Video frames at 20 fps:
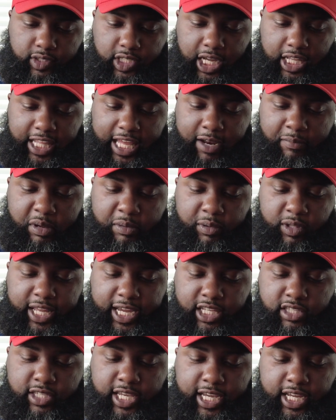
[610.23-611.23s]
A lot of people
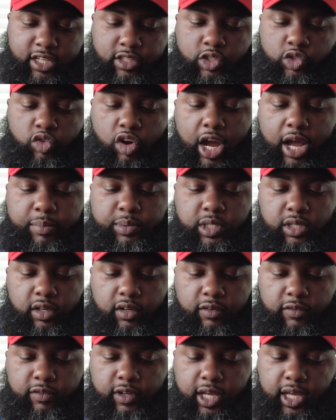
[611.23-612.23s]
like taking drops
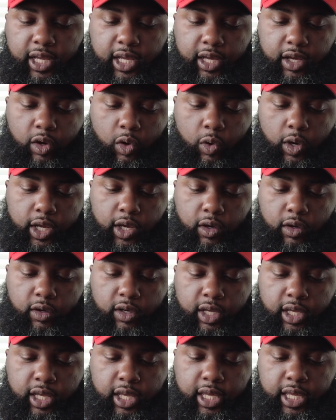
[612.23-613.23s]
of oil
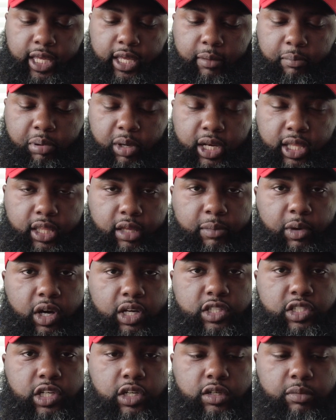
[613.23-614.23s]
and putting them
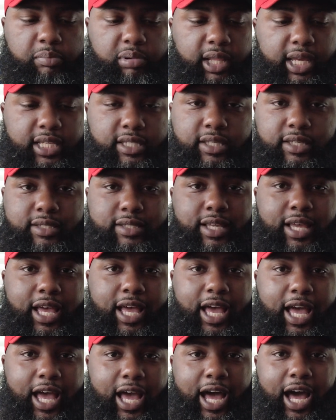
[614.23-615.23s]
on certain places.
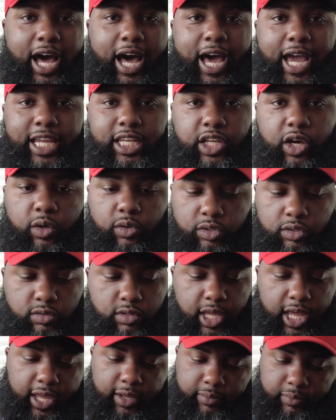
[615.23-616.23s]
I don't do
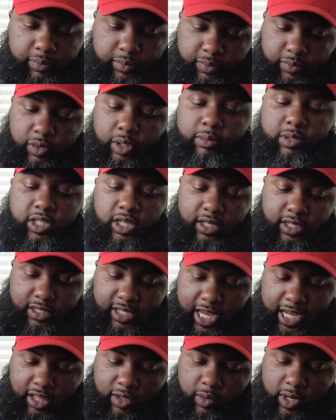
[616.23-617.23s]
that. I'll tell you
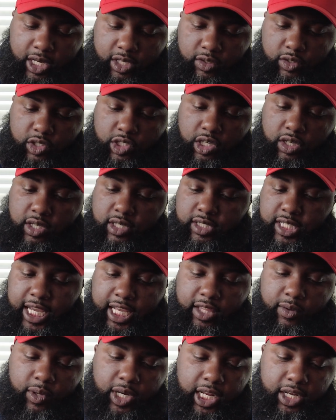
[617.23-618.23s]
exactly what I do, show you
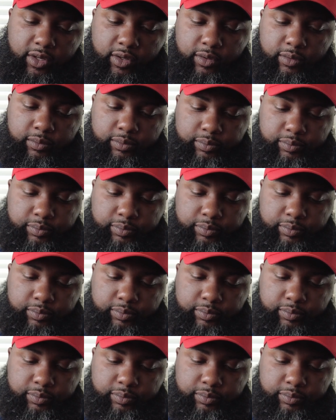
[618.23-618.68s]
exactly what I do.